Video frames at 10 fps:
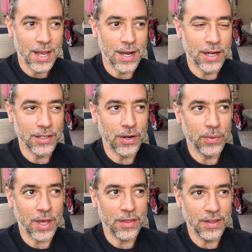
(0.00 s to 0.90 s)

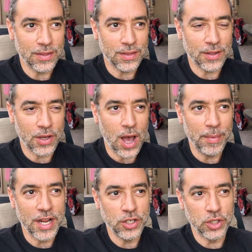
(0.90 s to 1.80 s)
I think the
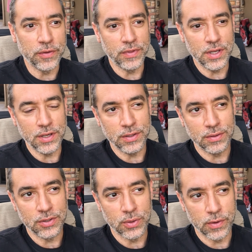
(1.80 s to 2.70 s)
combination of the
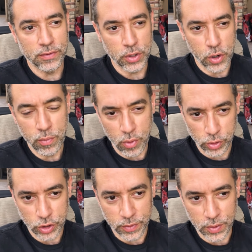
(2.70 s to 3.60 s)
sort of low
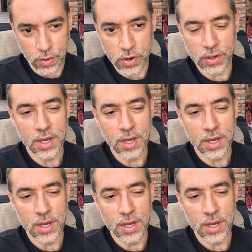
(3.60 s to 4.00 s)
portion of the cook,